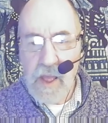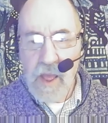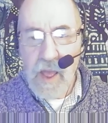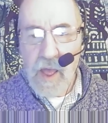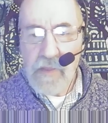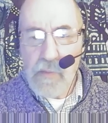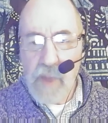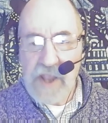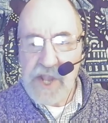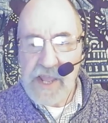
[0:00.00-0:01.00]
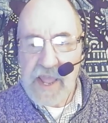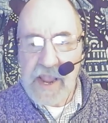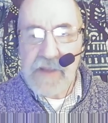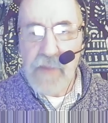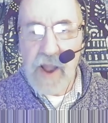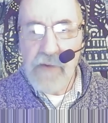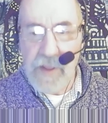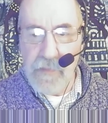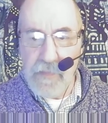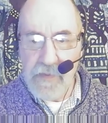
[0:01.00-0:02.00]
and the way she kicked my
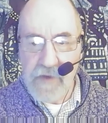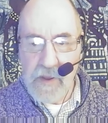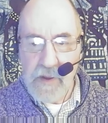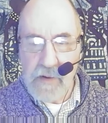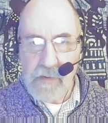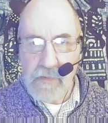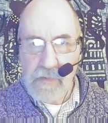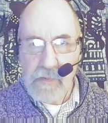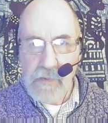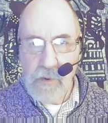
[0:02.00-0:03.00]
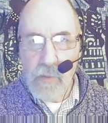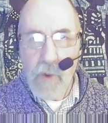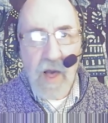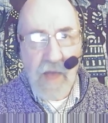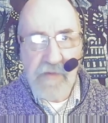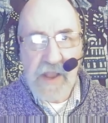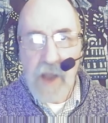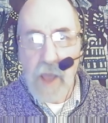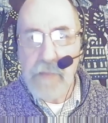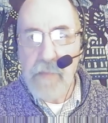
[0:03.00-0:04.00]
ribs while having
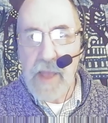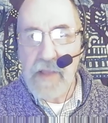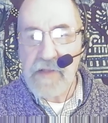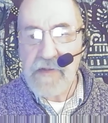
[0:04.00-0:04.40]
nightmares.